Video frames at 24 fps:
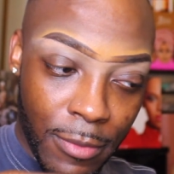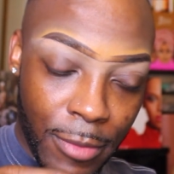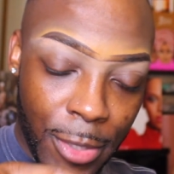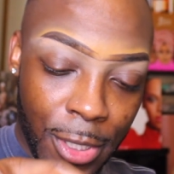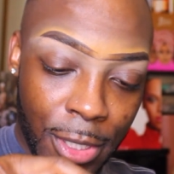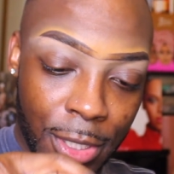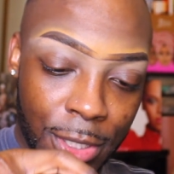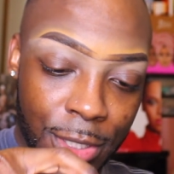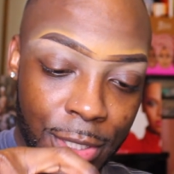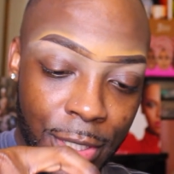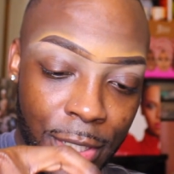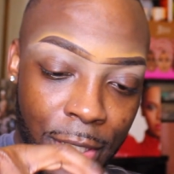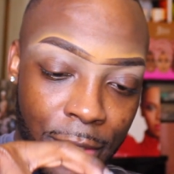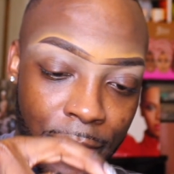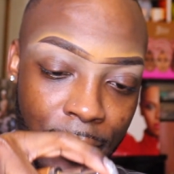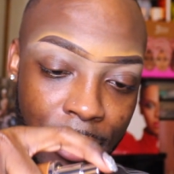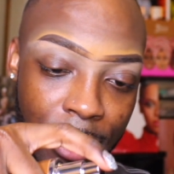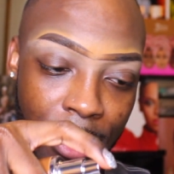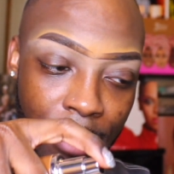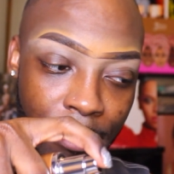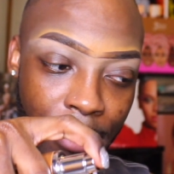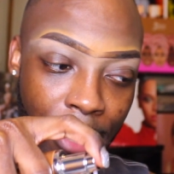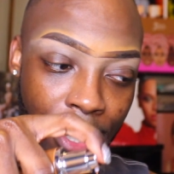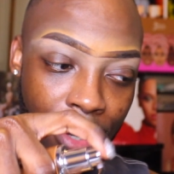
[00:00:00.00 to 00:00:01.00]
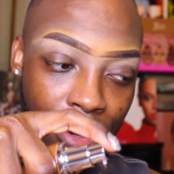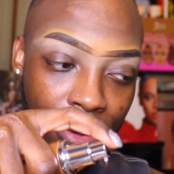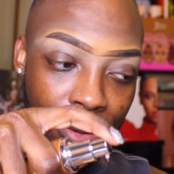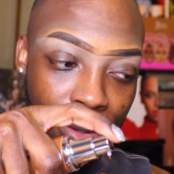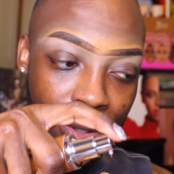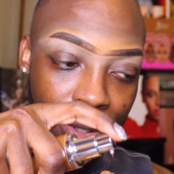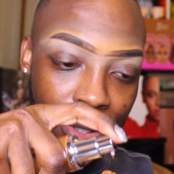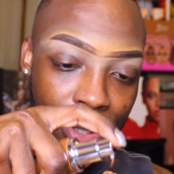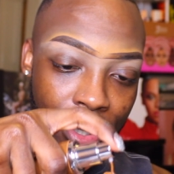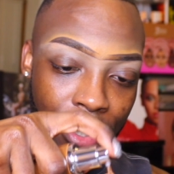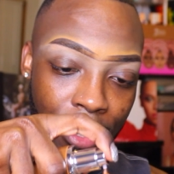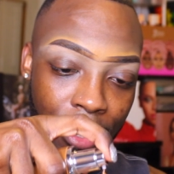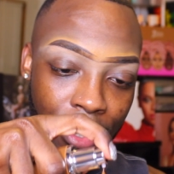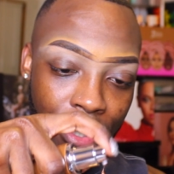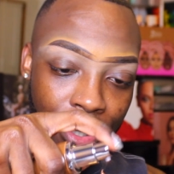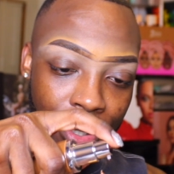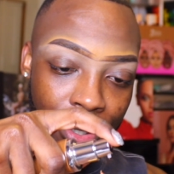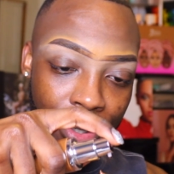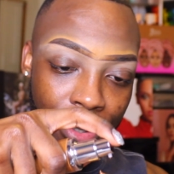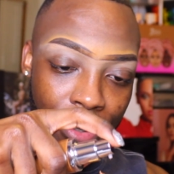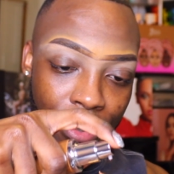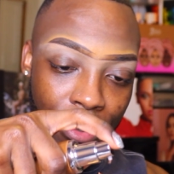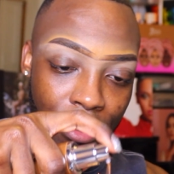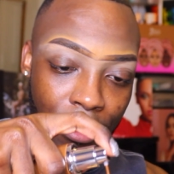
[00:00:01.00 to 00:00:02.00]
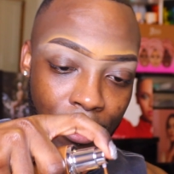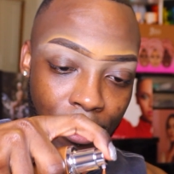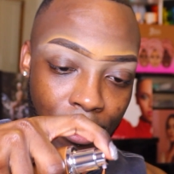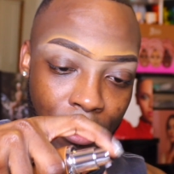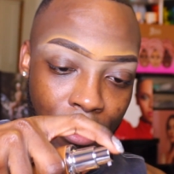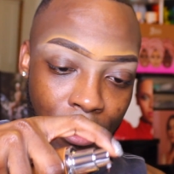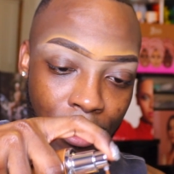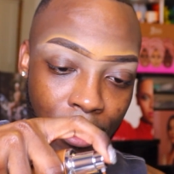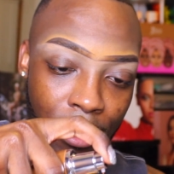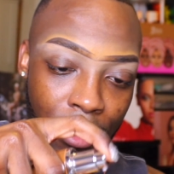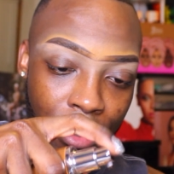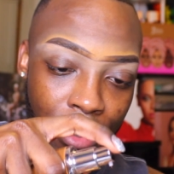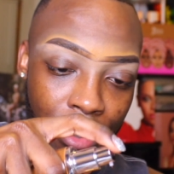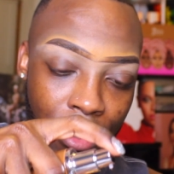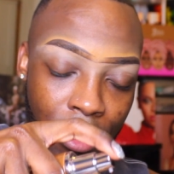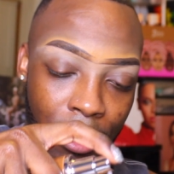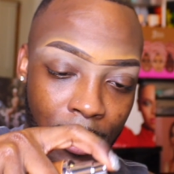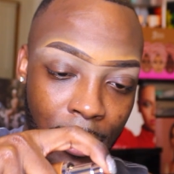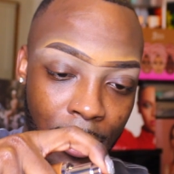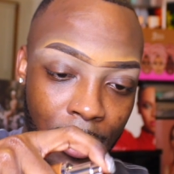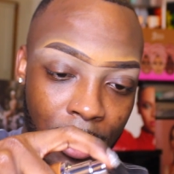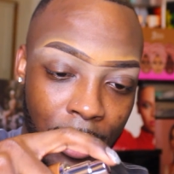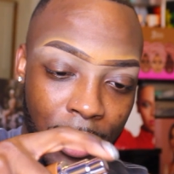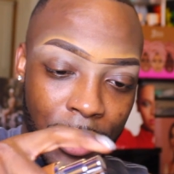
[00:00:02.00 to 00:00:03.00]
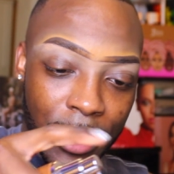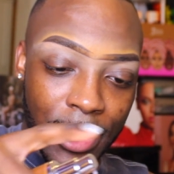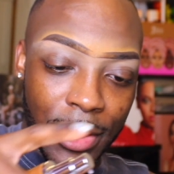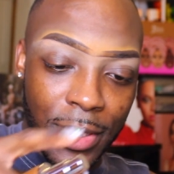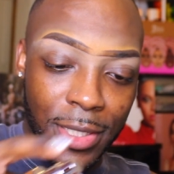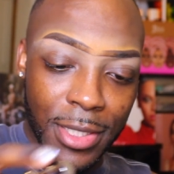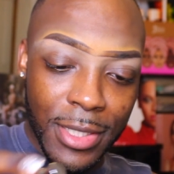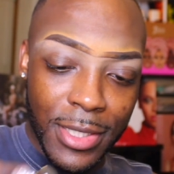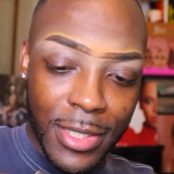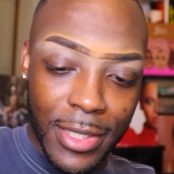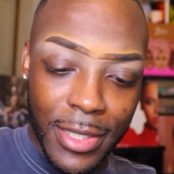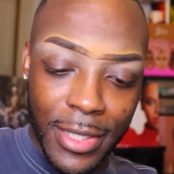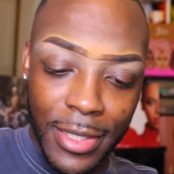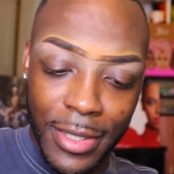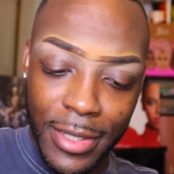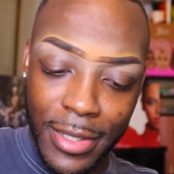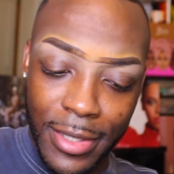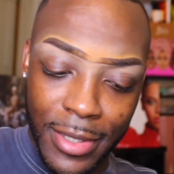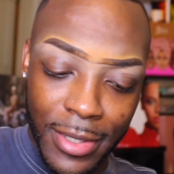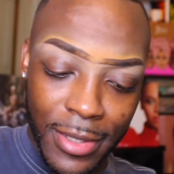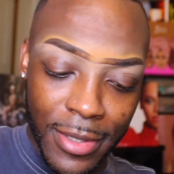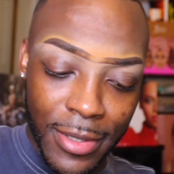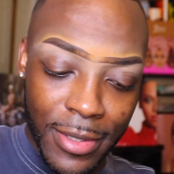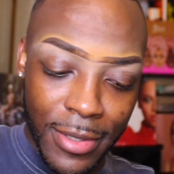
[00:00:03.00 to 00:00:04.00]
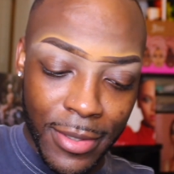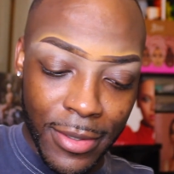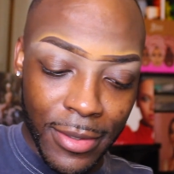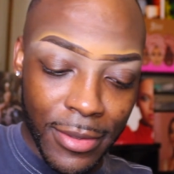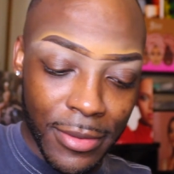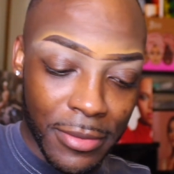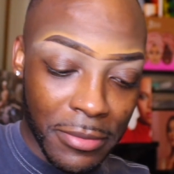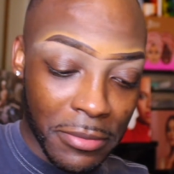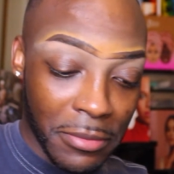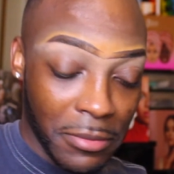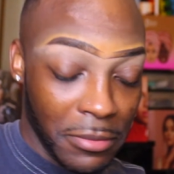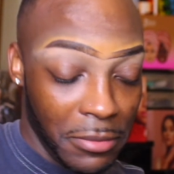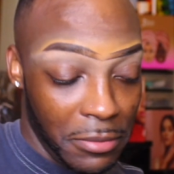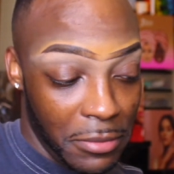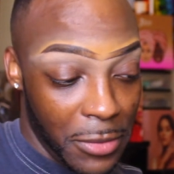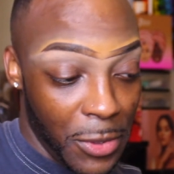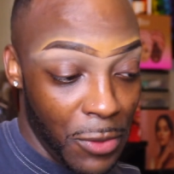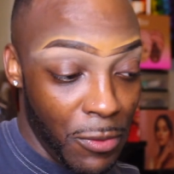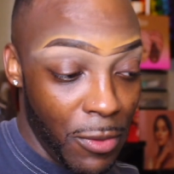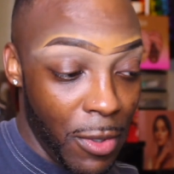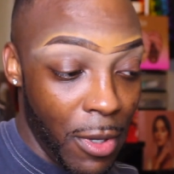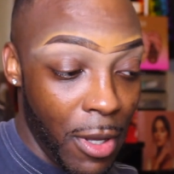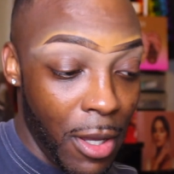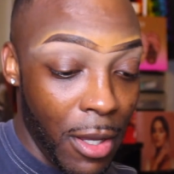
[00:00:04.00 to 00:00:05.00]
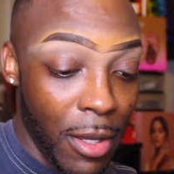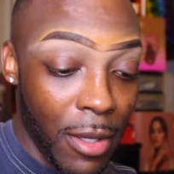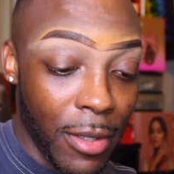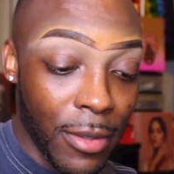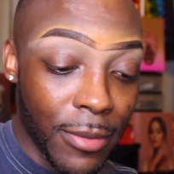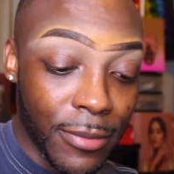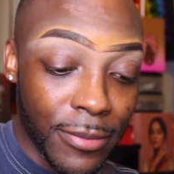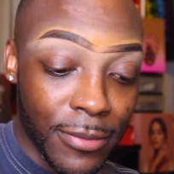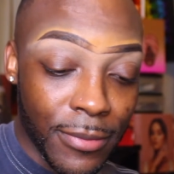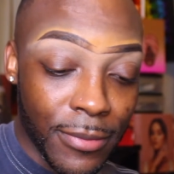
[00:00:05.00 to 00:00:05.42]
Put a generous amount on here. She's thick. Okay.